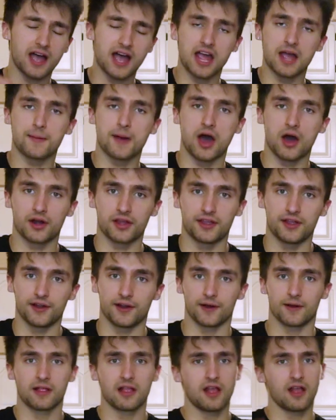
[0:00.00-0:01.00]
I am out of
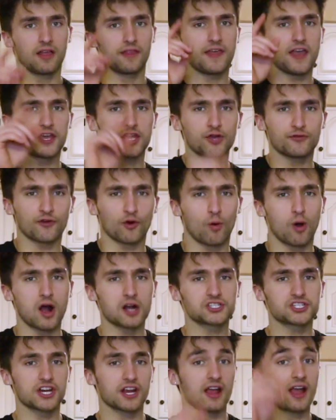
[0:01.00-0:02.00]
here. Thank you for
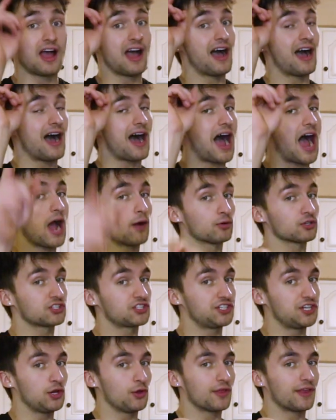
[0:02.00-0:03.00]
watching. I will
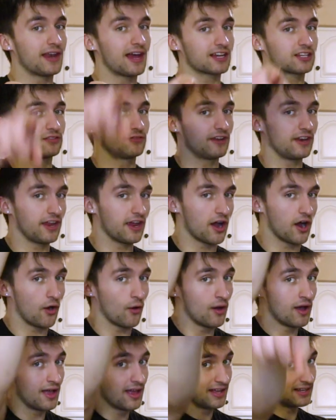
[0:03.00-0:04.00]
see you in the next
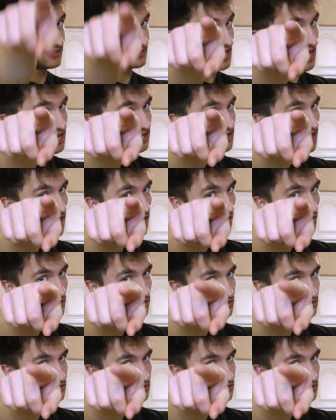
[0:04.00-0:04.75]
video. Take care of